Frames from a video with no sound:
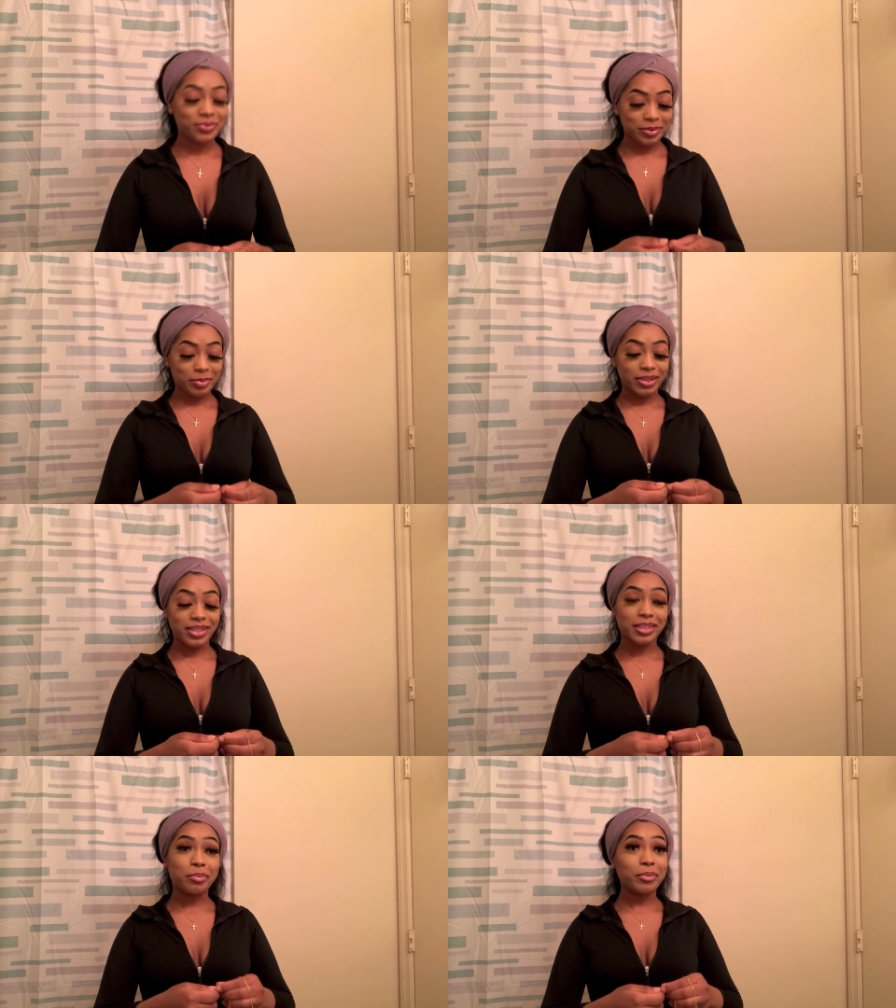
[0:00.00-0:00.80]
from in
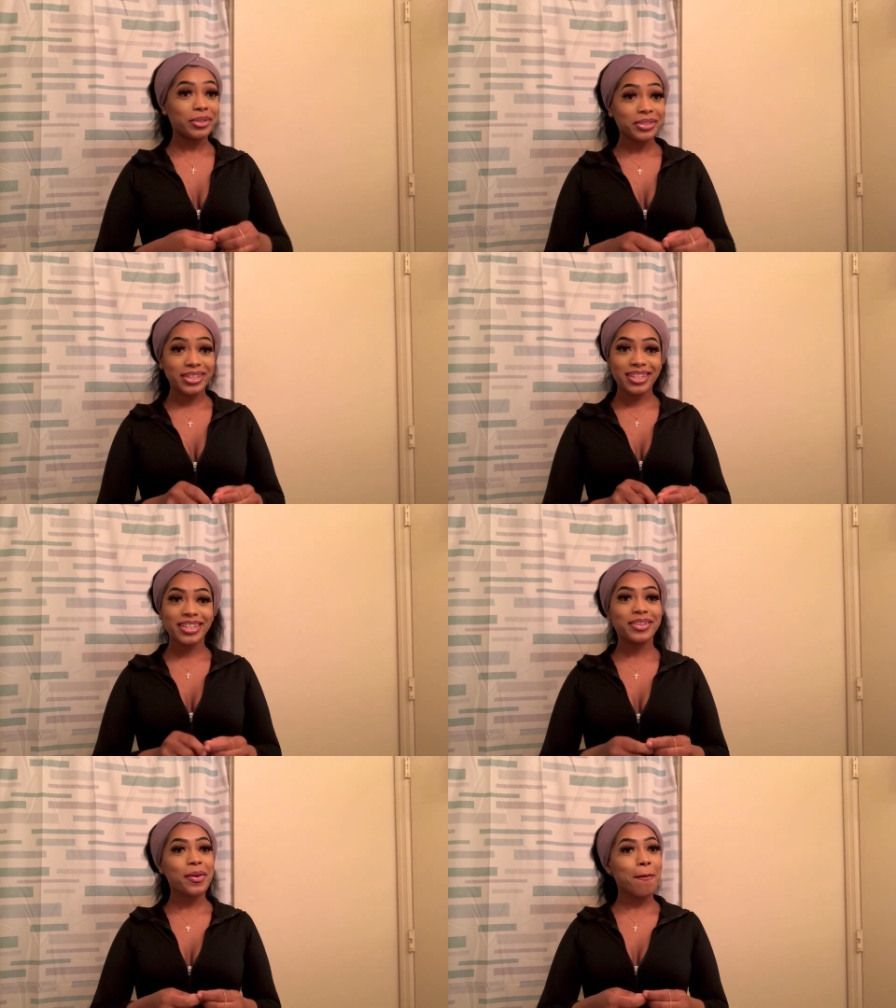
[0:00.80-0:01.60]
this mirror,
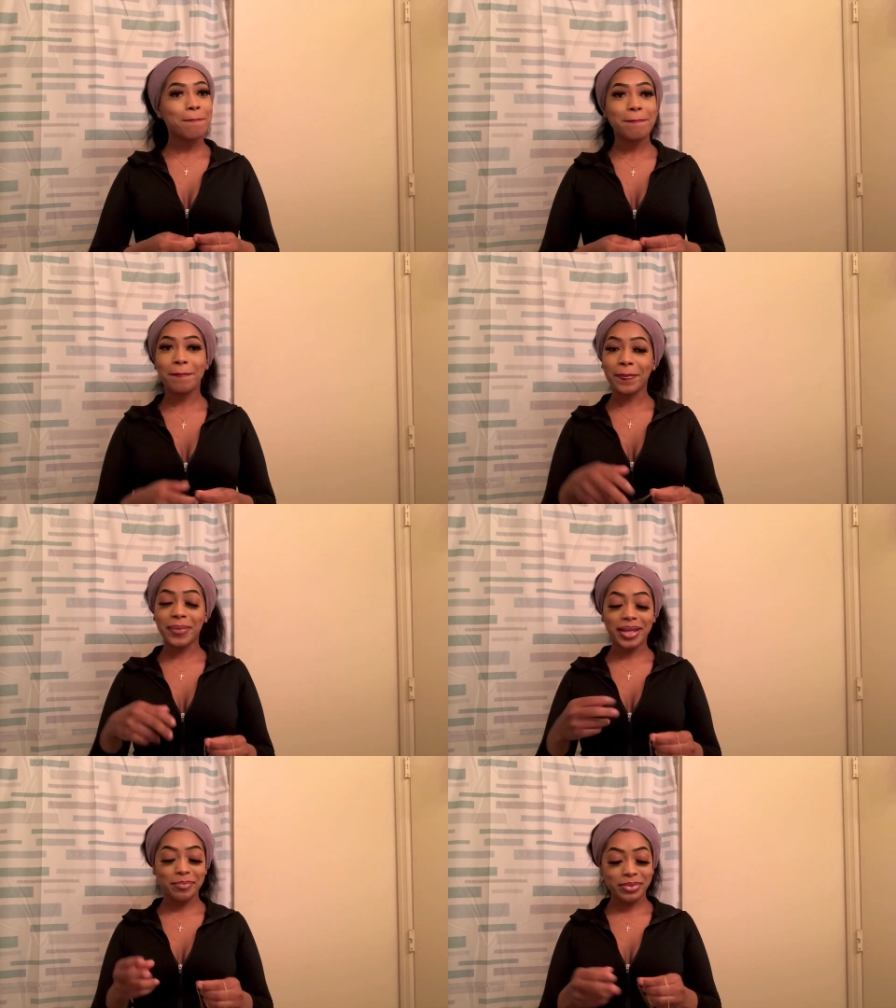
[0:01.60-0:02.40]

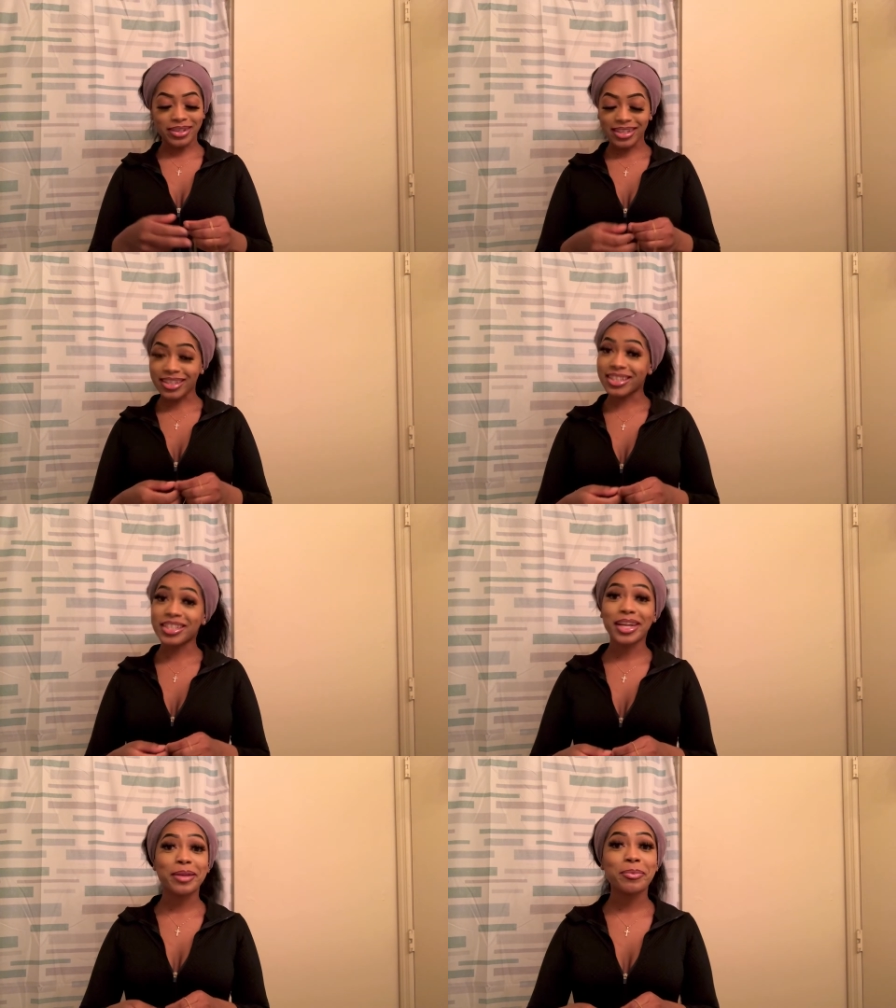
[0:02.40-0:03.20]
that might
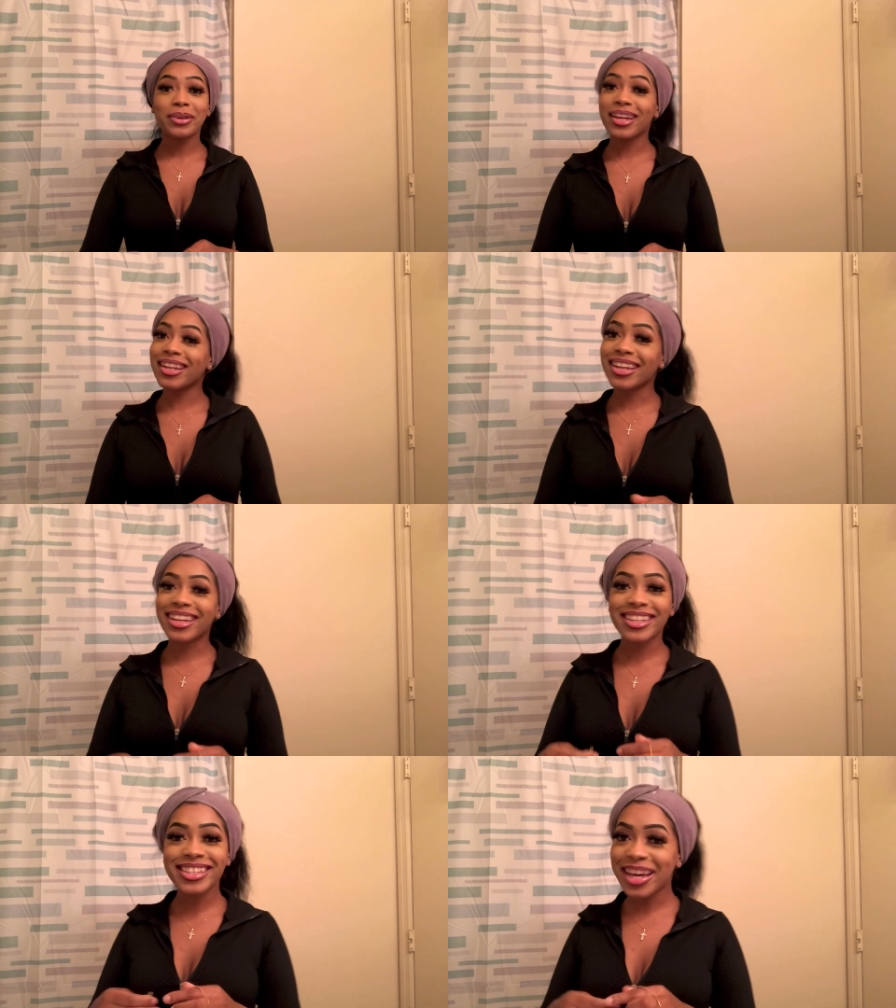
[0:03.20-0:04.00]
shine bright
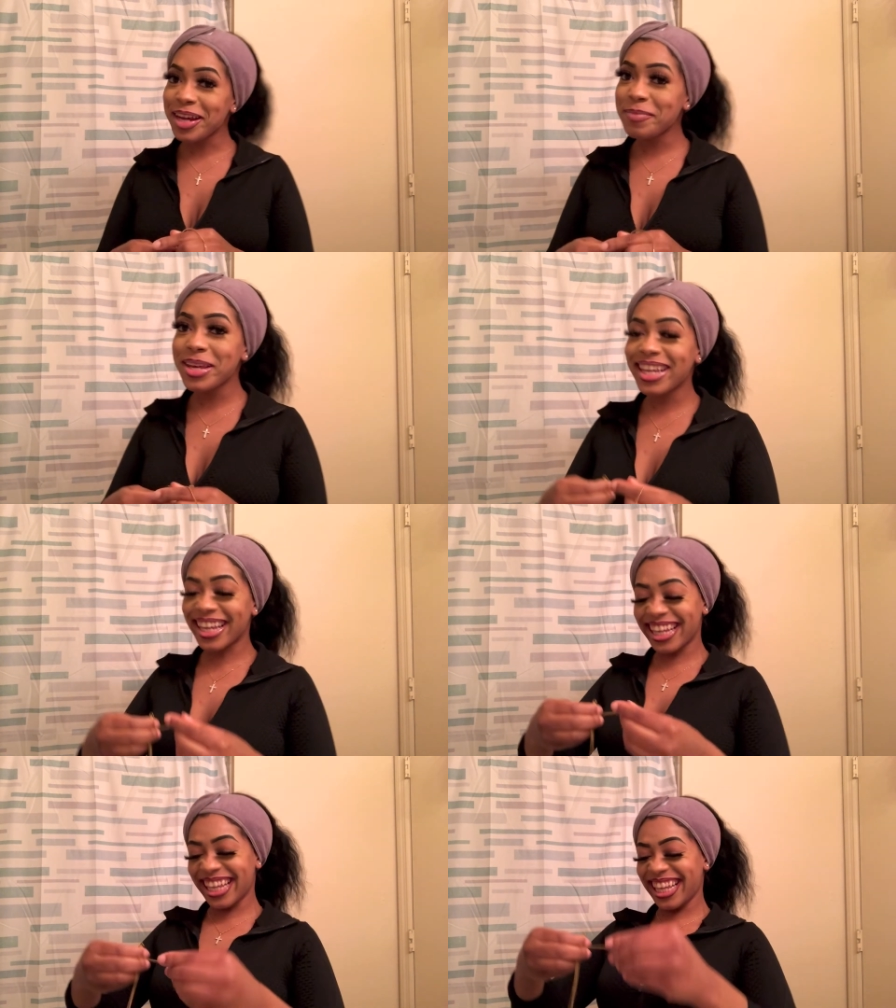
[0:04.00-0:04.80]
like a
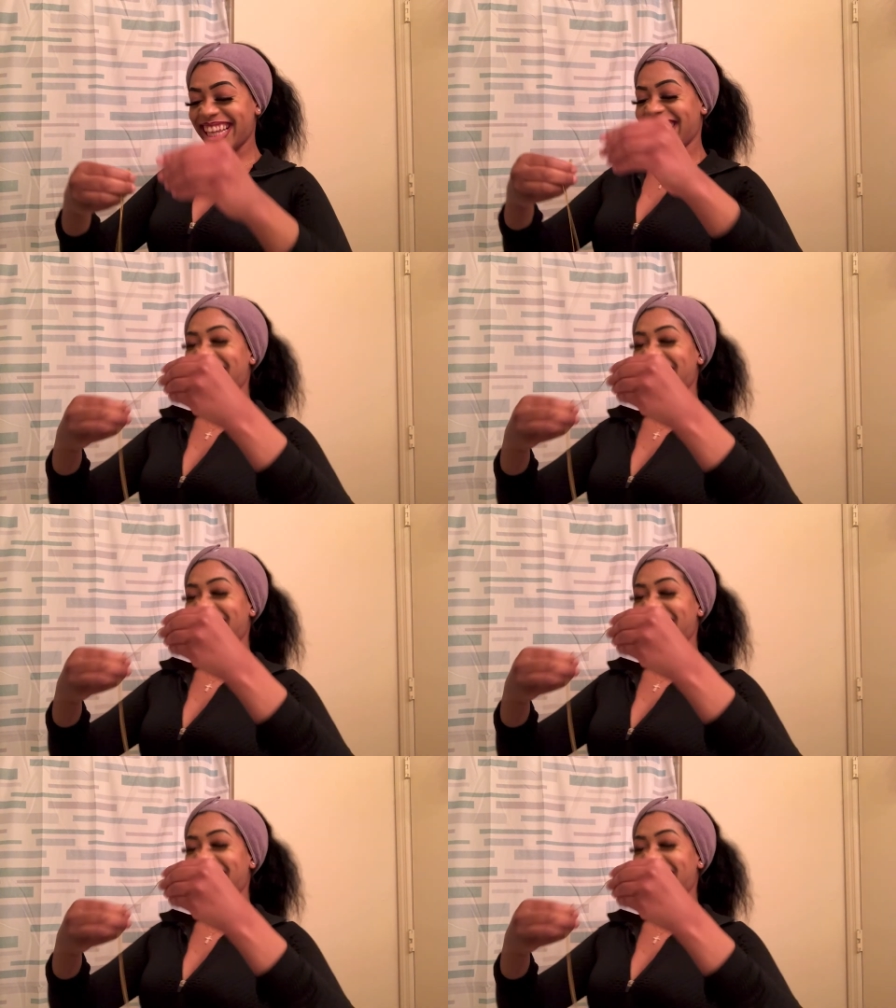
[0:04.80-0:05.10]
diamond.